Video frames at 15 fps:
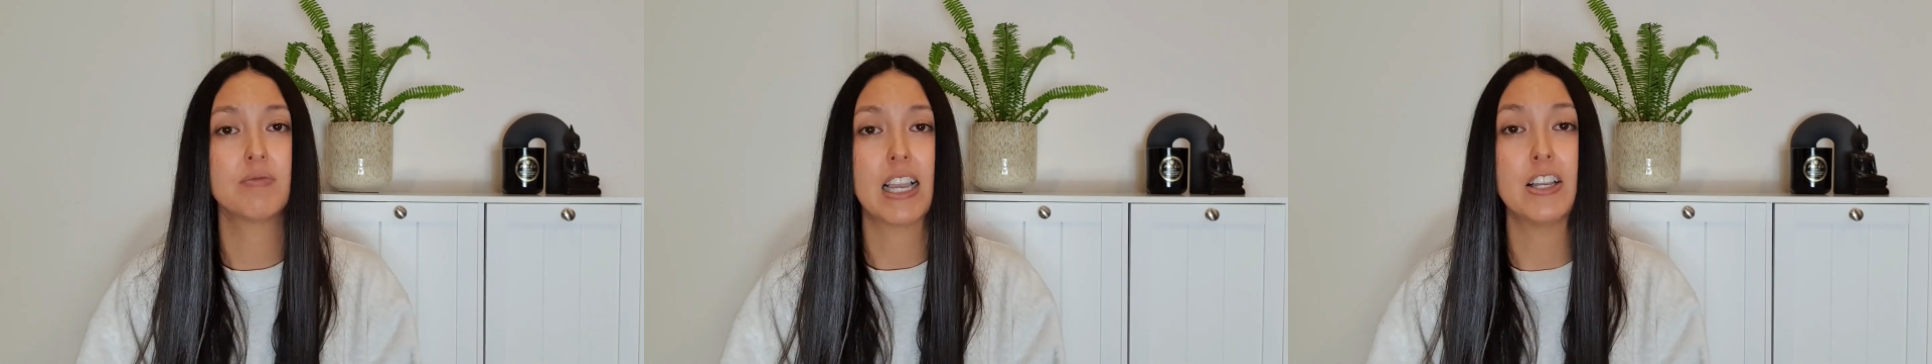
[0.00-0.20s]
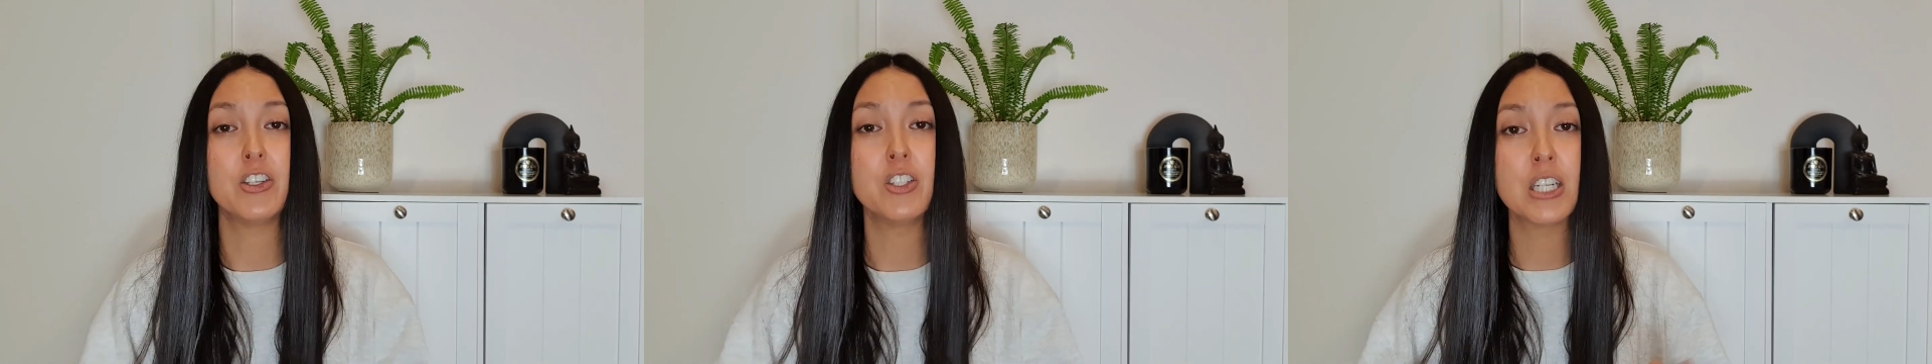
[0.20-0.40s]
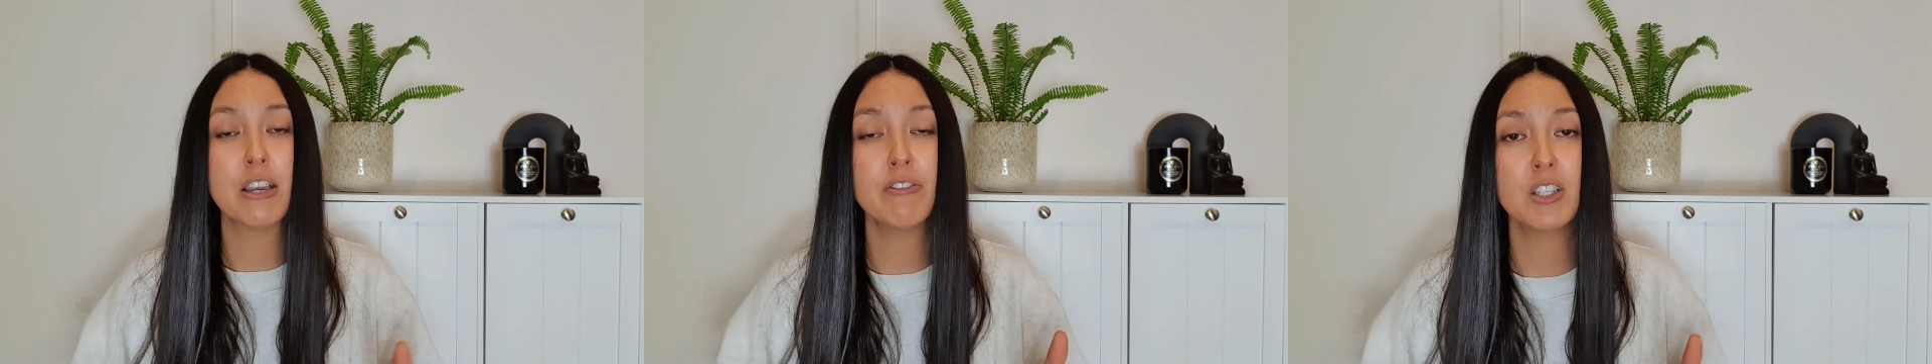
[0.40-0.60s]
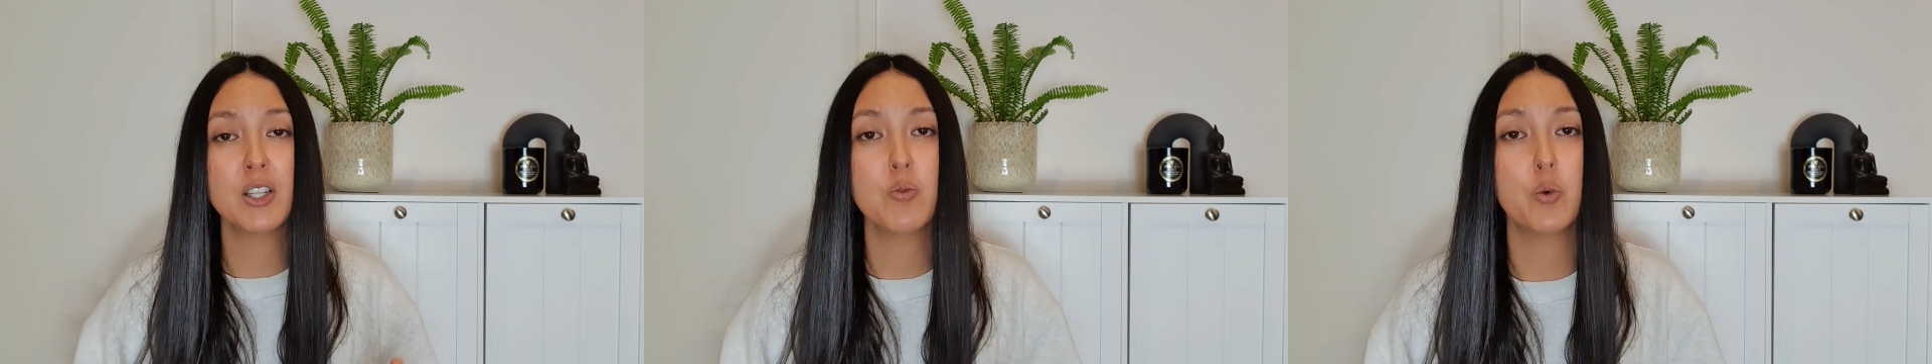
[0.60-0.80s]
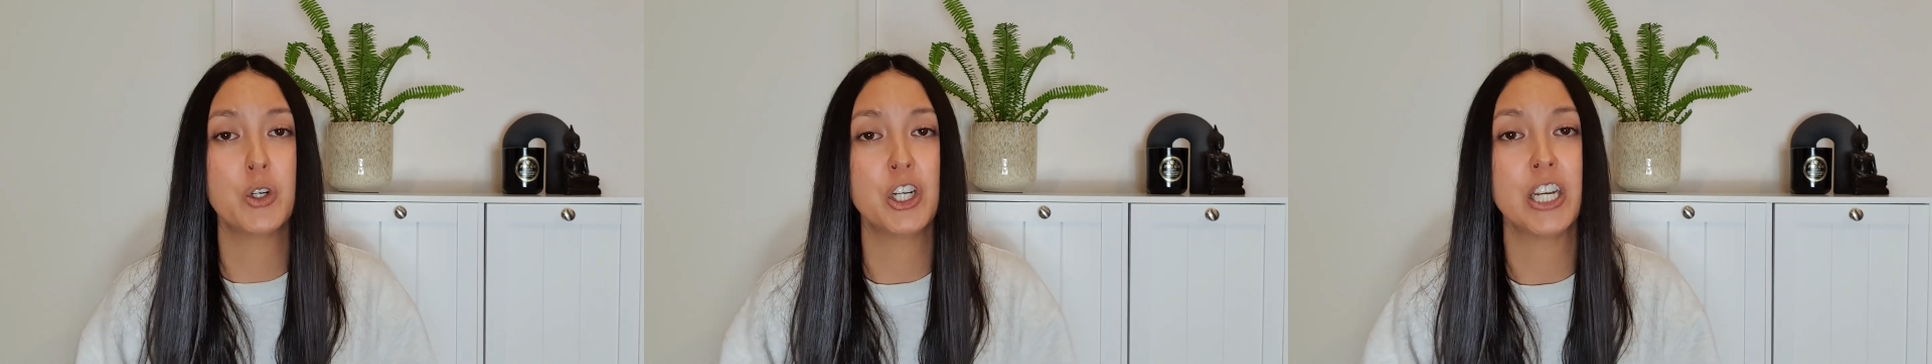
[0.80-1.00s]
And you definitely
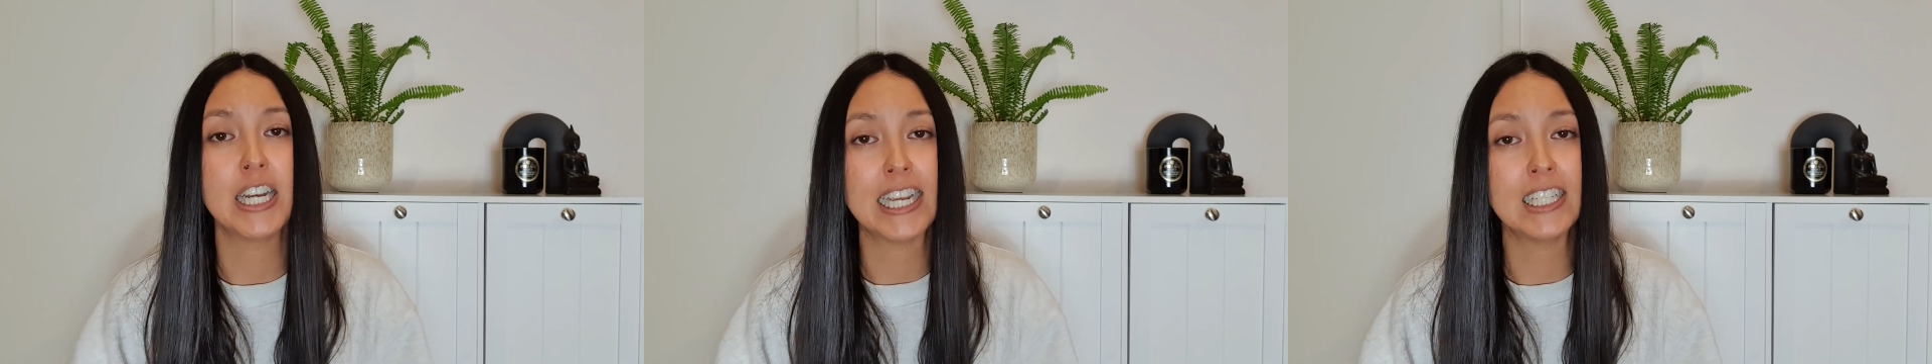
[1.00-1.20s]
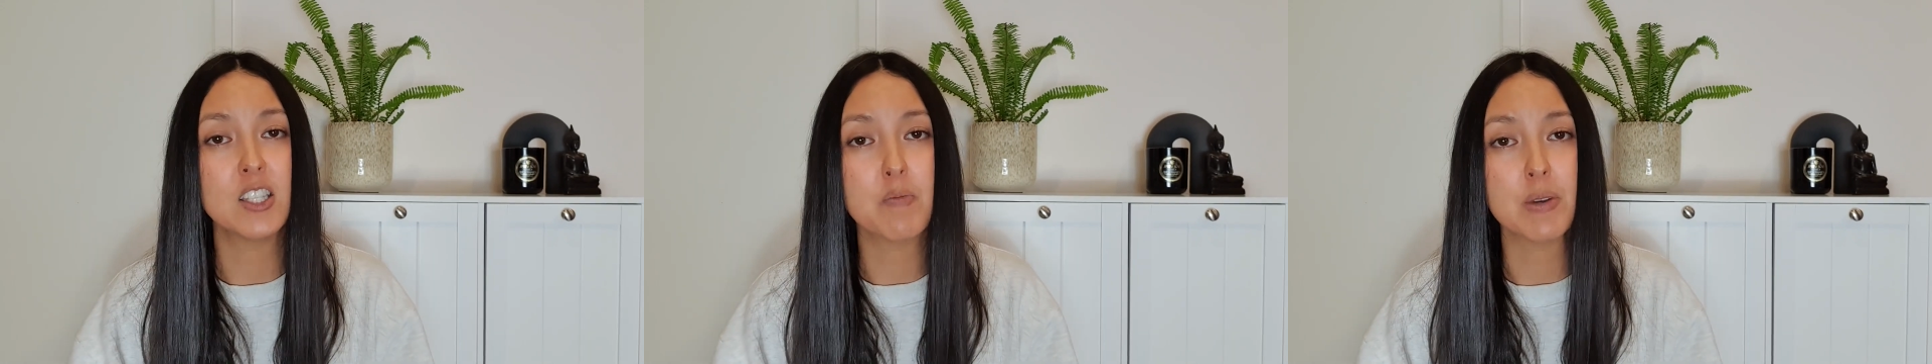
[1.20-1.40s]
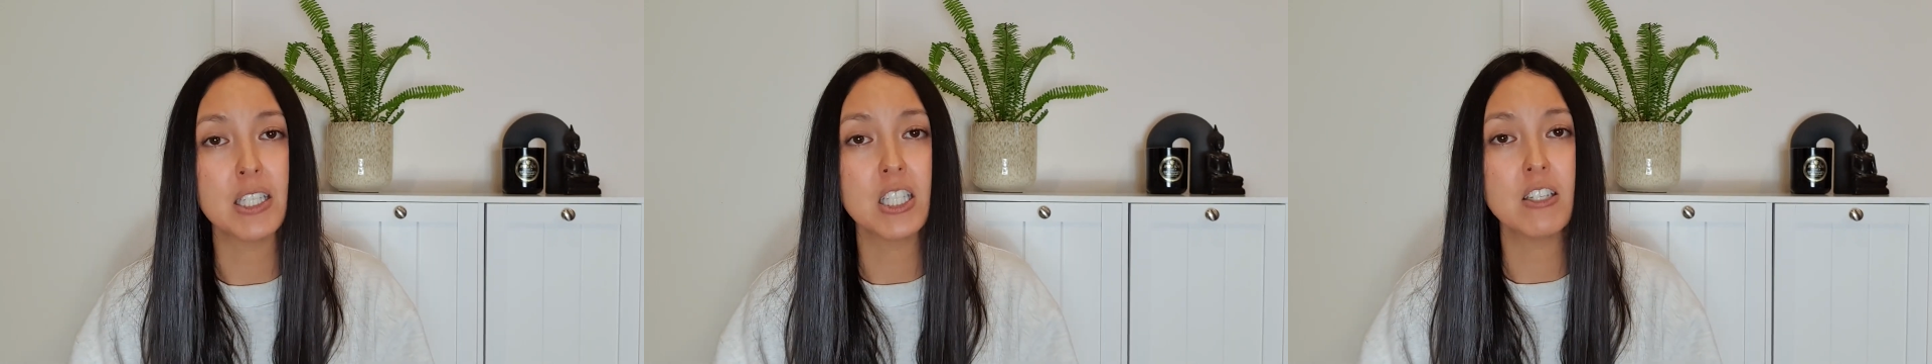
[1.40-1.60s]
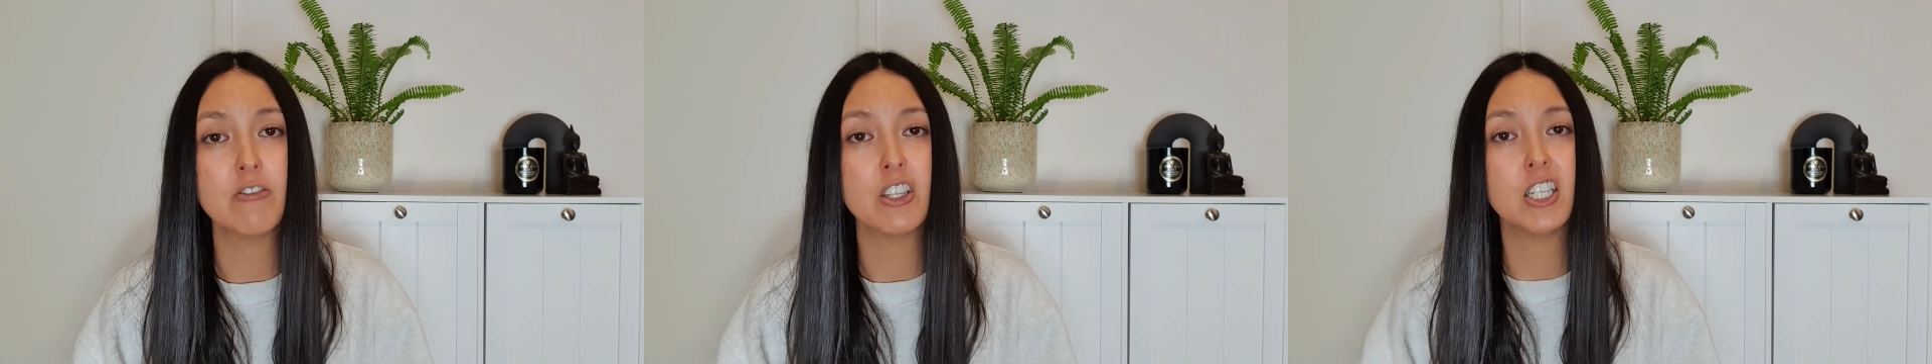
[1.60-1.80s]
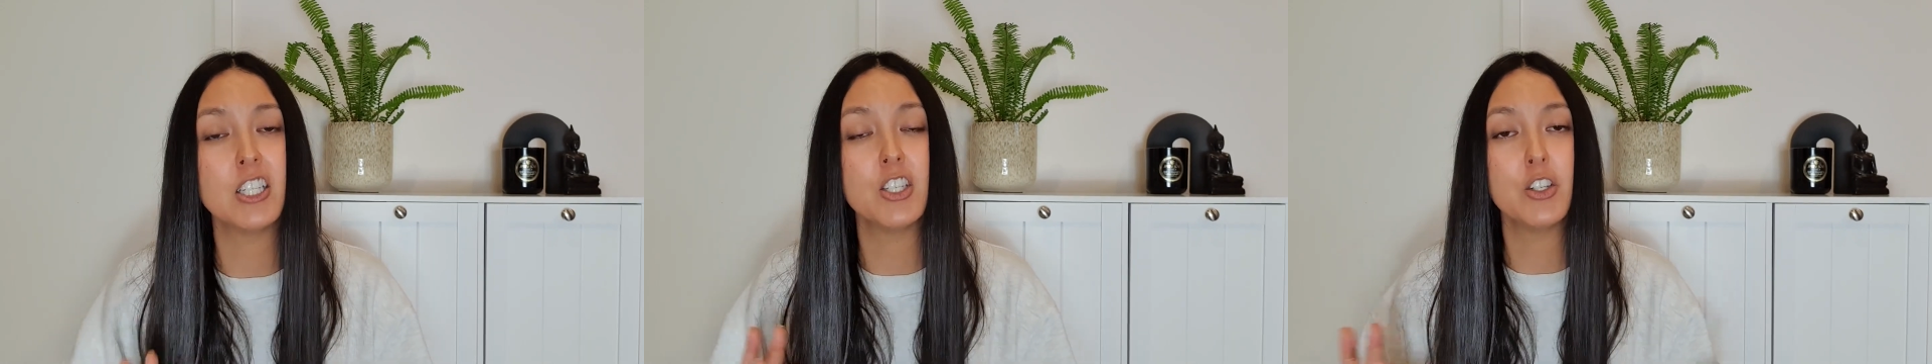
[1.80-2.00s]
wouldn't need the bins for
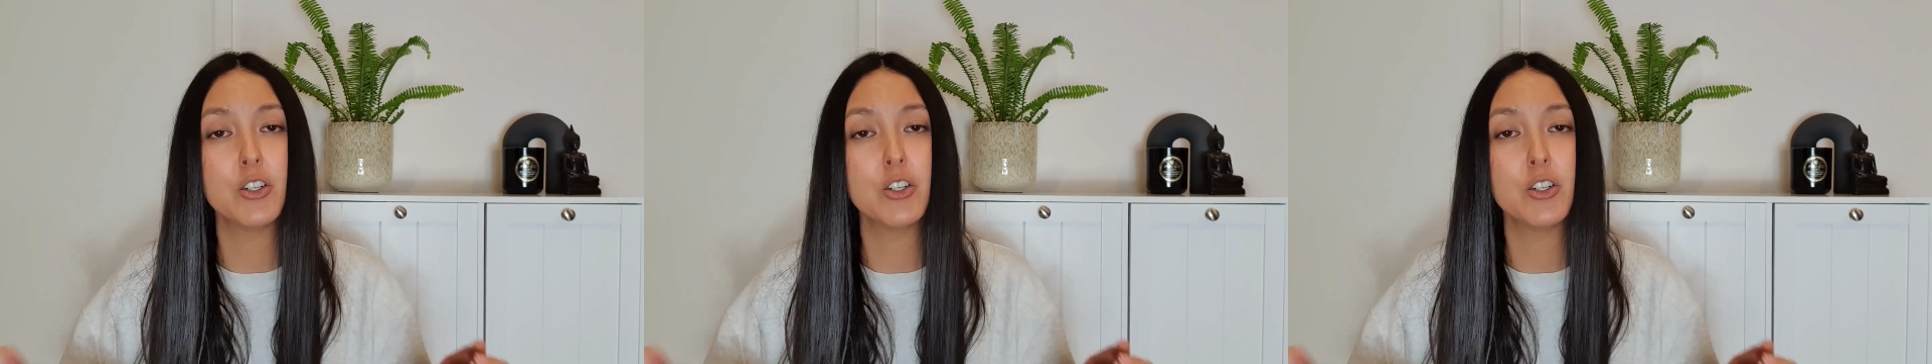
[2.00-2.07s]
this.